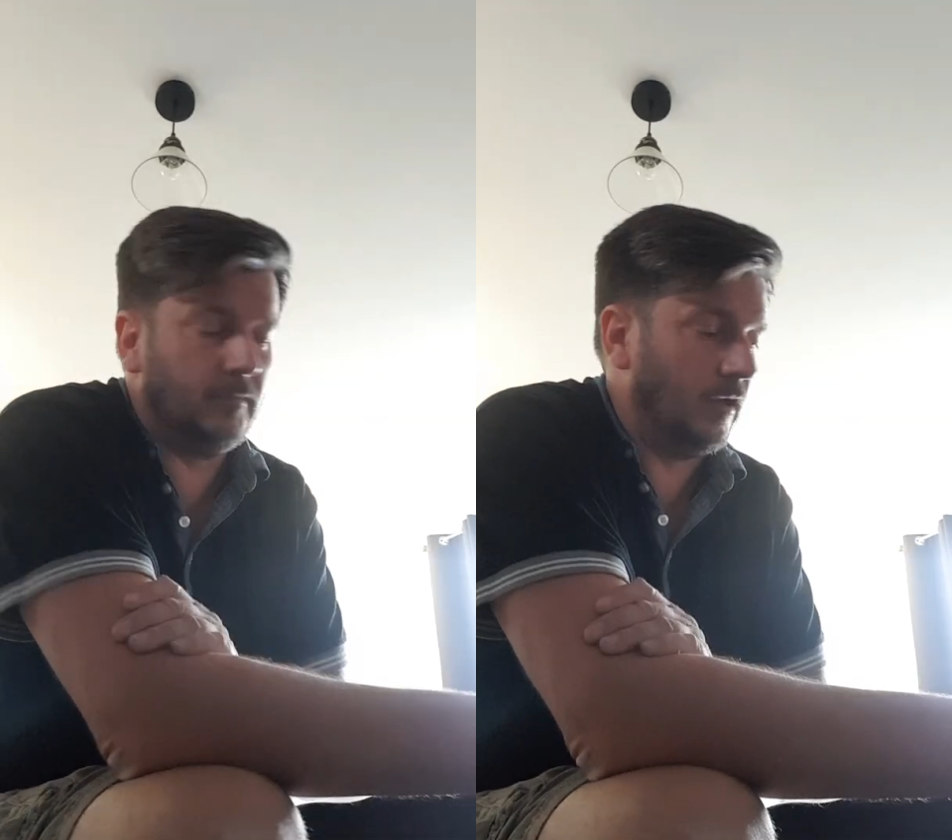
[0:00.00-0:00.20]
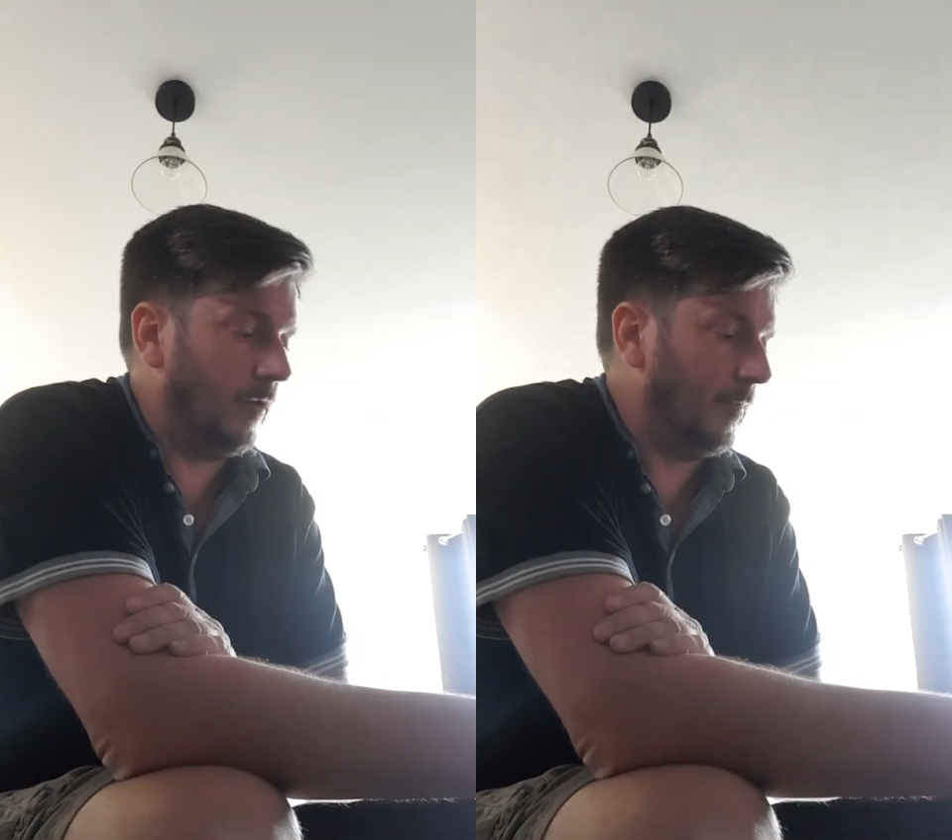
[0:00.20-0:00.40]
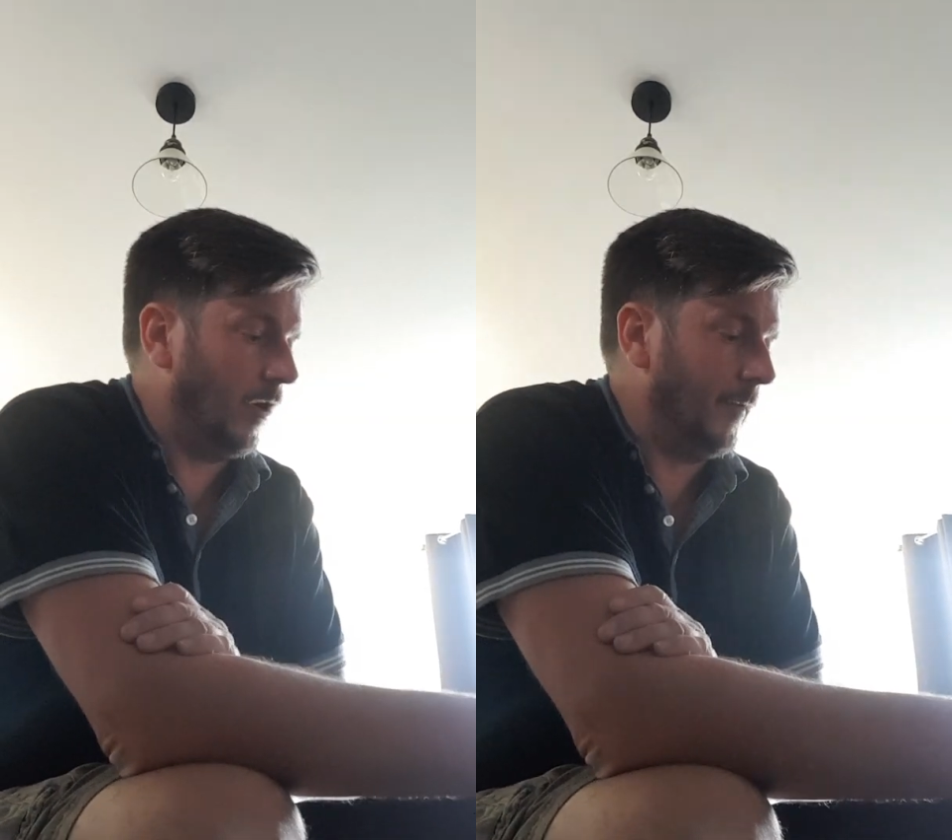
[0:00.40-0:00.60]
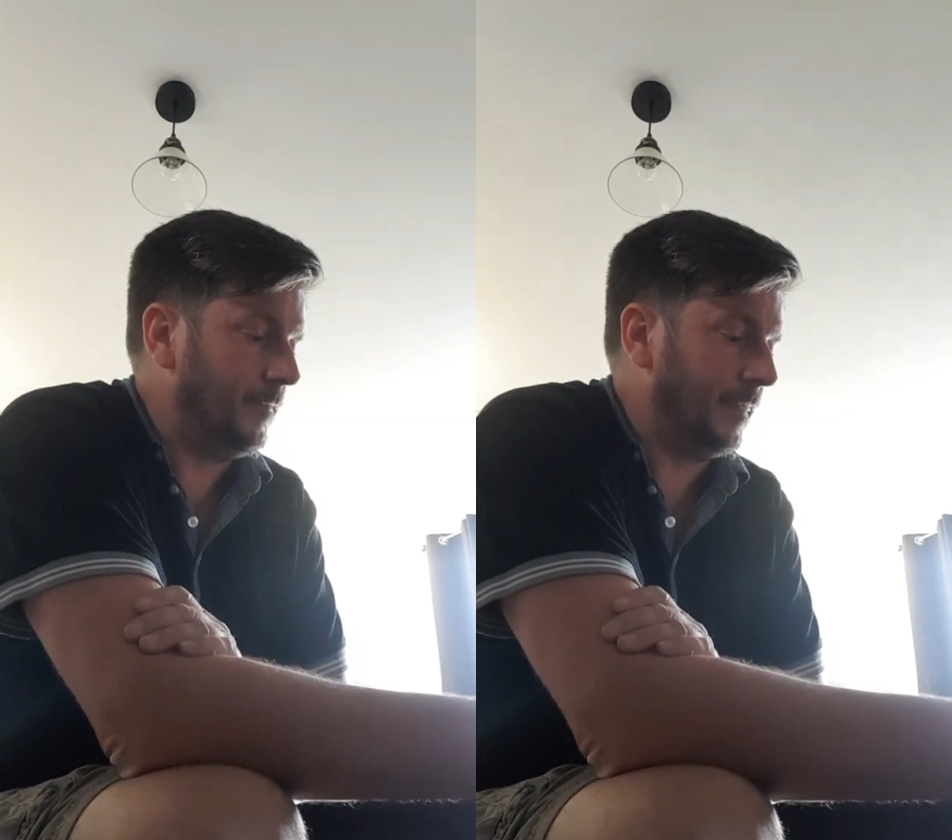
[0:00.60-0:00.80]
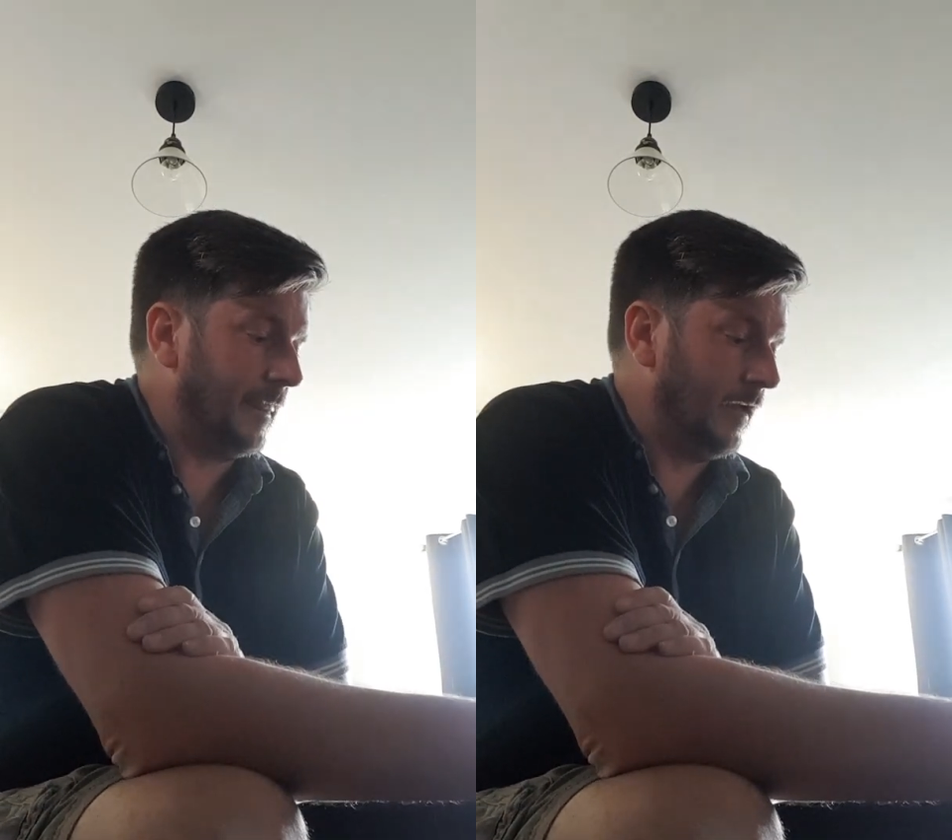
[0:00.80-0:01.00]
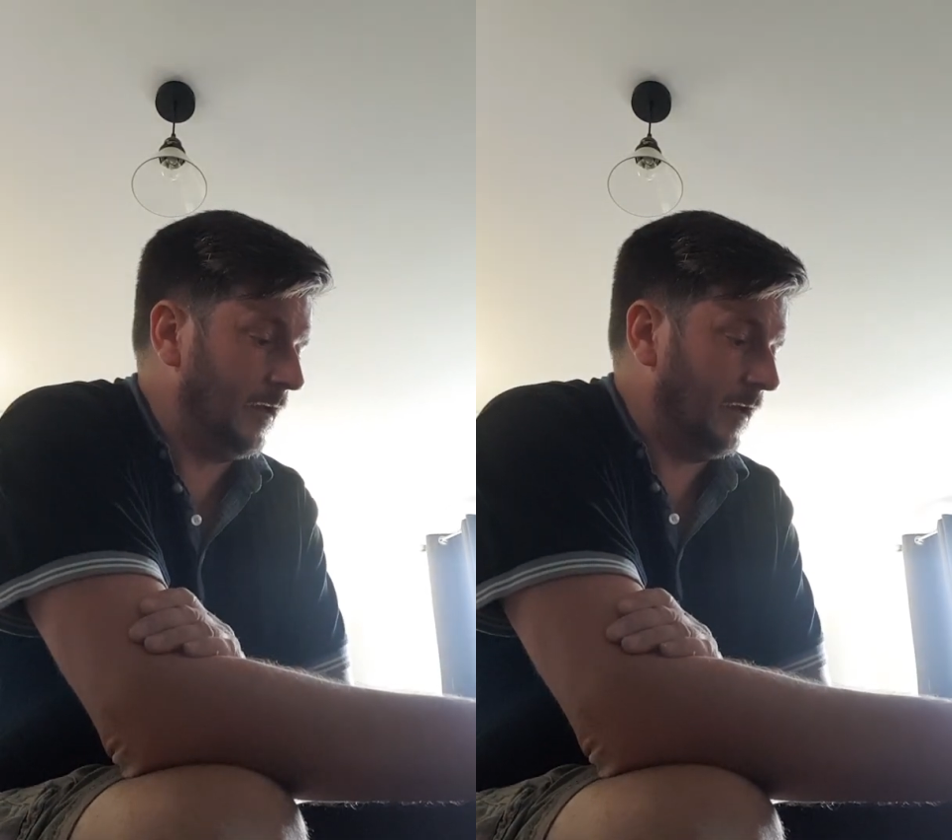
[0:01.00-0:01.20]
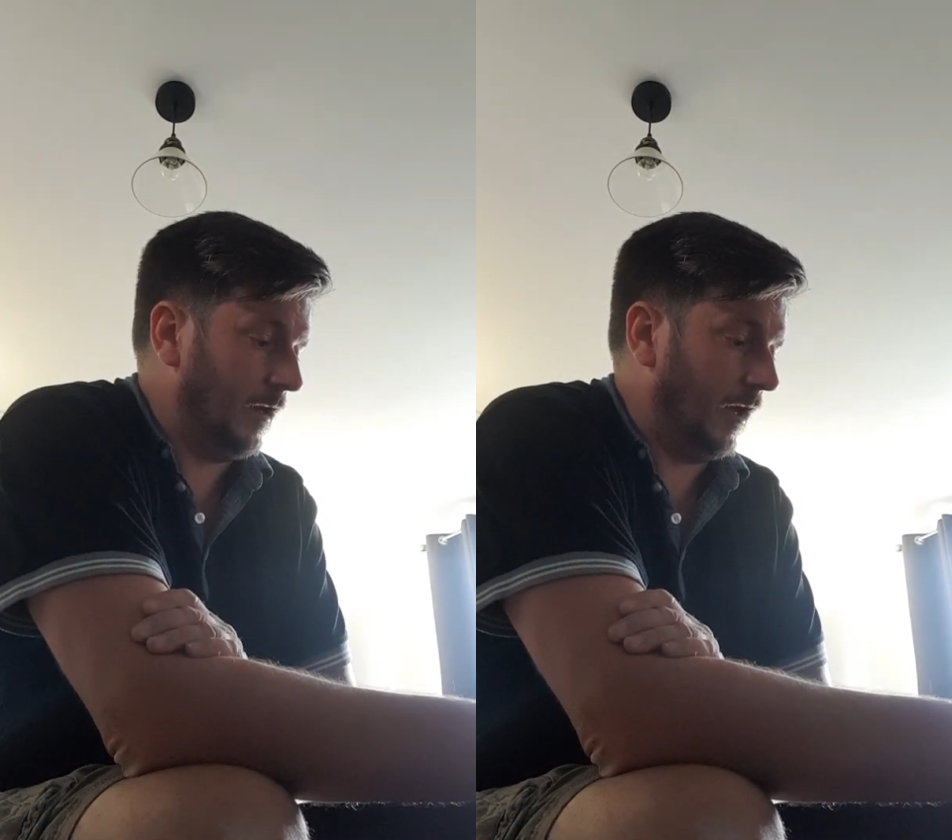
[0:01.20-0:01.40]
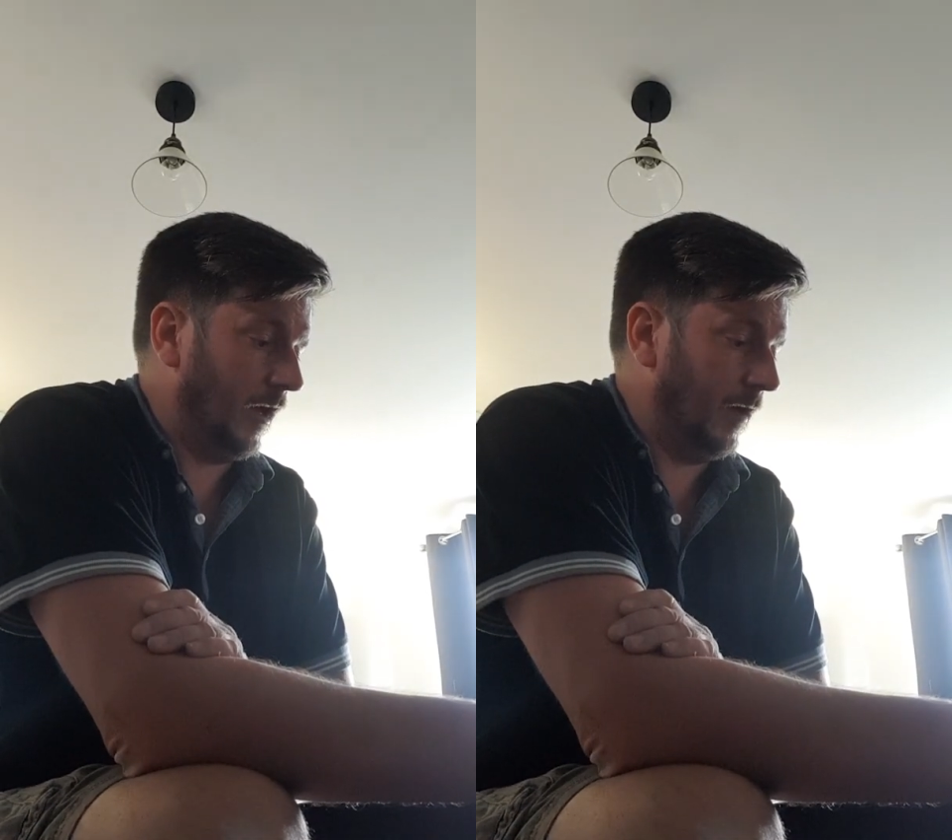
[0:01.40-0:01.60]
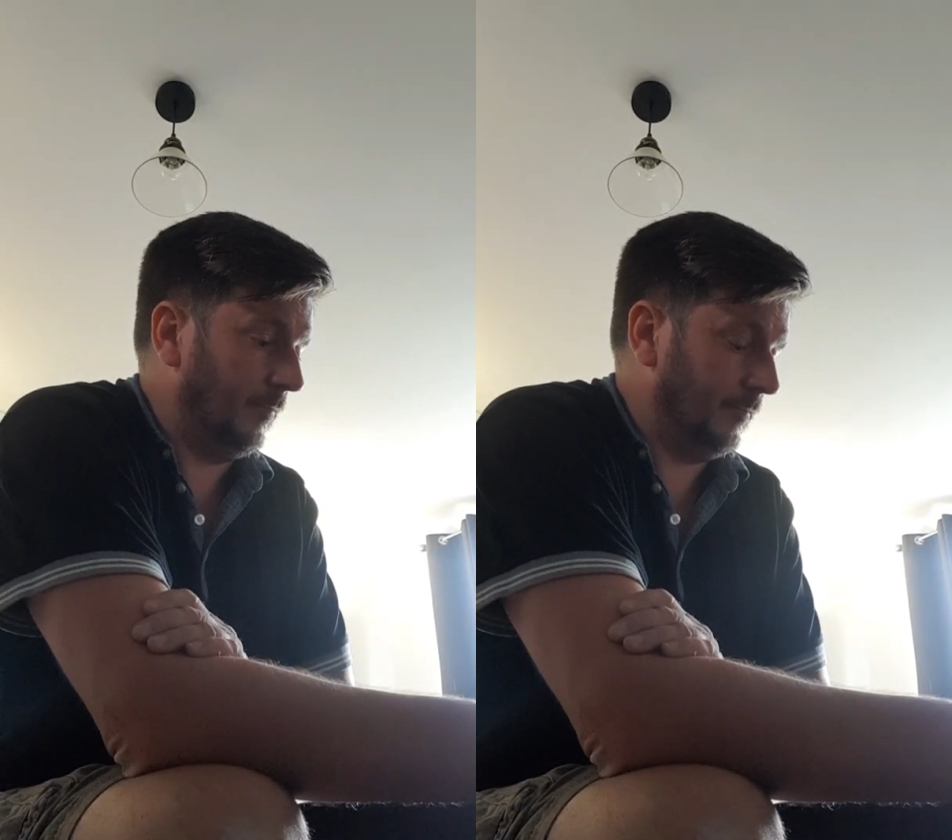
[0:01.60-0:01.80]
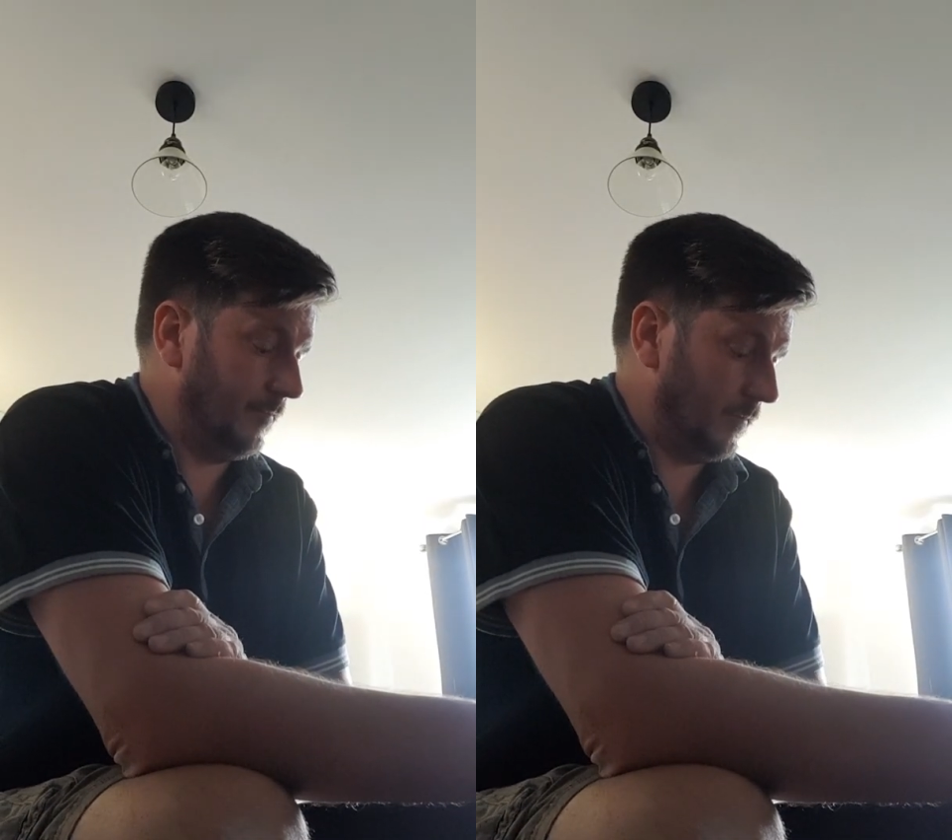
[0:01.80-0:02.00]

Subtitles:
a lot more. The